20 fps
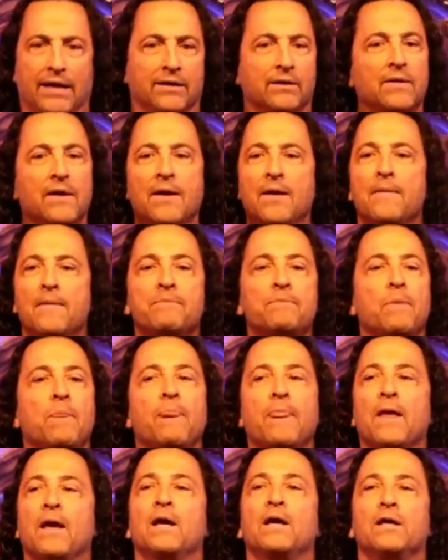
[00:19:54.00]
And
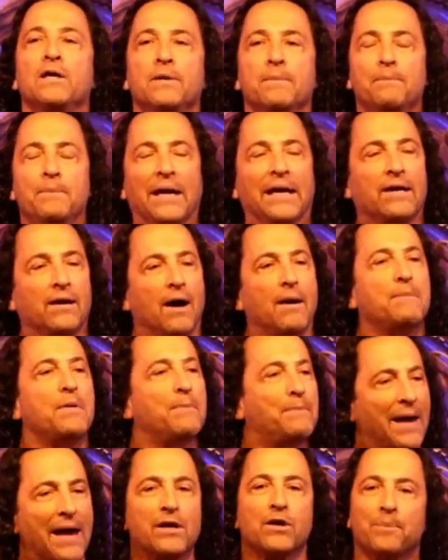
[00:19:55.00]
become a
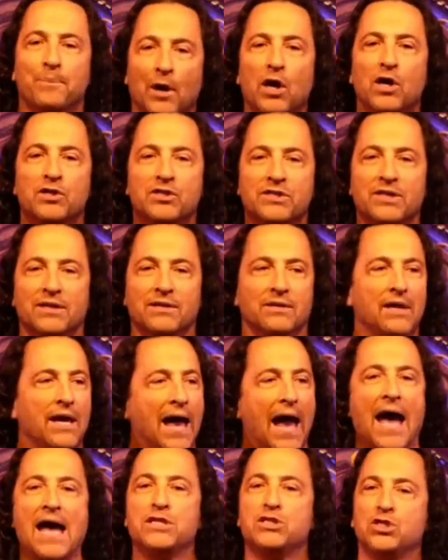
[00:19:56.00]
better person.
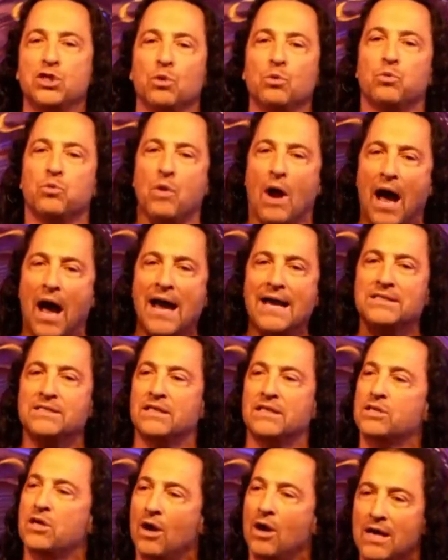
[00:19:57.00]
As you rise
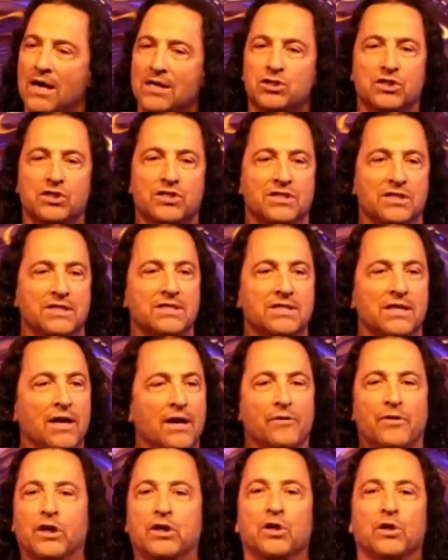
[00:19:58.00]
in consciousness,
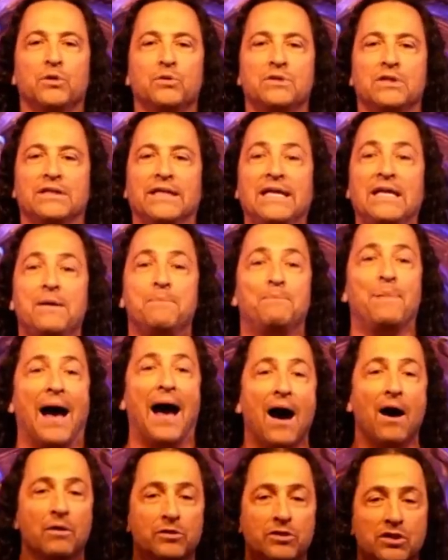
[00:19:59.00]
the Kundalini
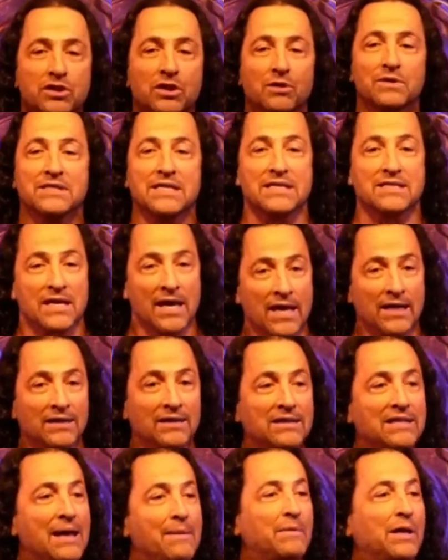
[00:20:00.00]
bows to you and says,
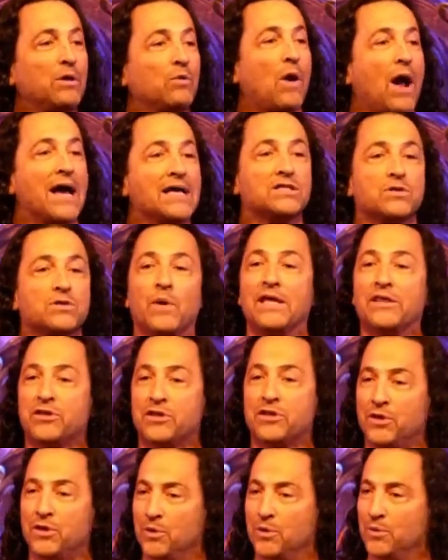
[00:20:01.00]
Let me rise with
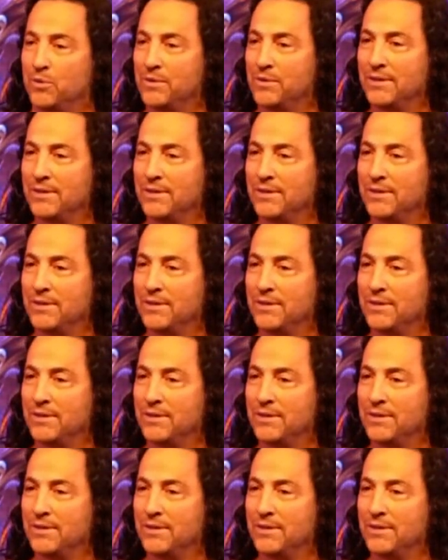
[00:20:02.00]
you.